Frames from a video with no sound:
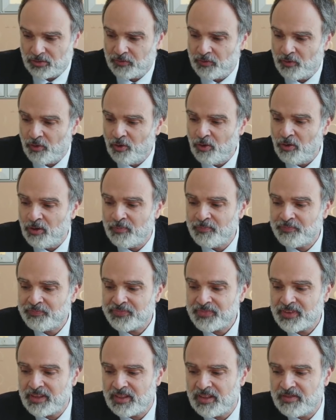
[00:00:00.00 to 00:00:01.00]
of
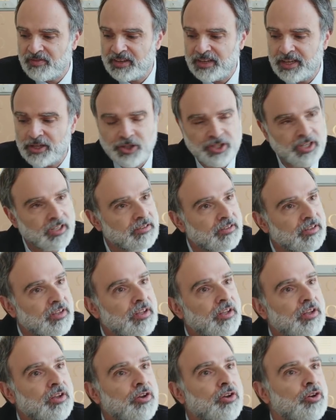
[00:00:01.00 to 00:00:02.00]
all the Venetian
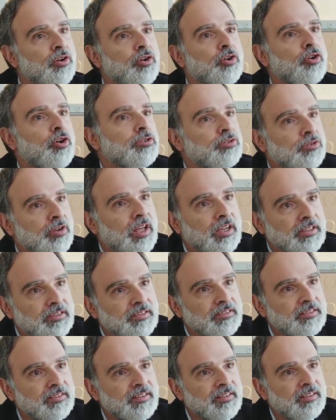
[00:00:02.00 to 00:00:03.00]

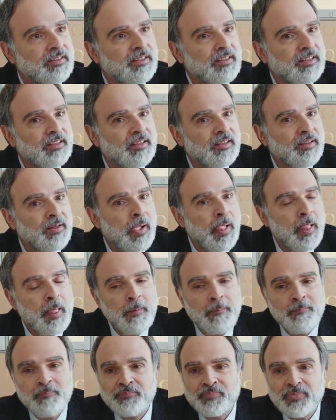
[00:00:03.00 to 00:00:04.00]
gondolas
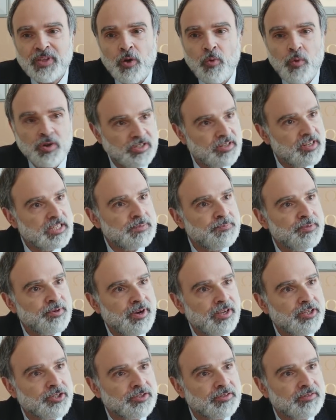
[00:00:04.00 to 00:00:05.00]
was an
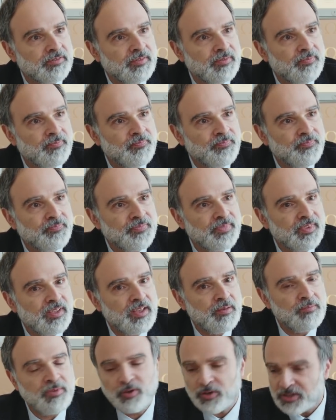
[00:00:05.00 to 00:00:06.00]
inspiration,
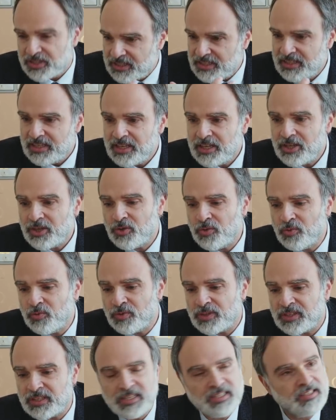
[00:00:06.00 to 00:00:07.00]
because he
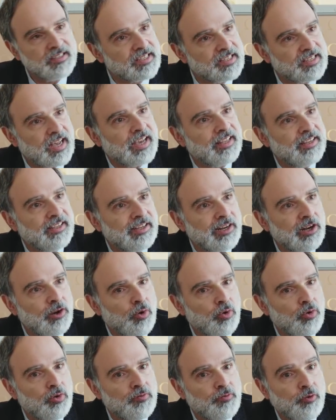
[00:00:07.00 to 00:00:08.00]
knew he's designing a
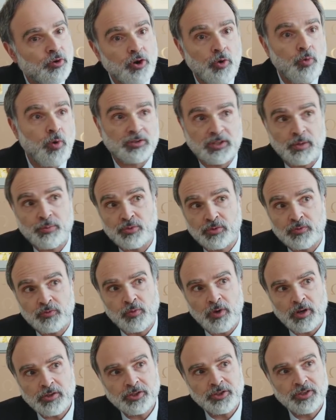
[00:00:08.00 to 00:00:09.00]
logo for a
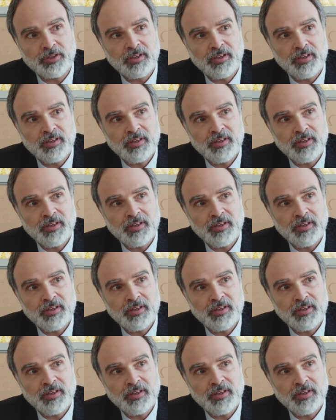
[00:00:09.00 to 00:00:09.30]
waterproof watch.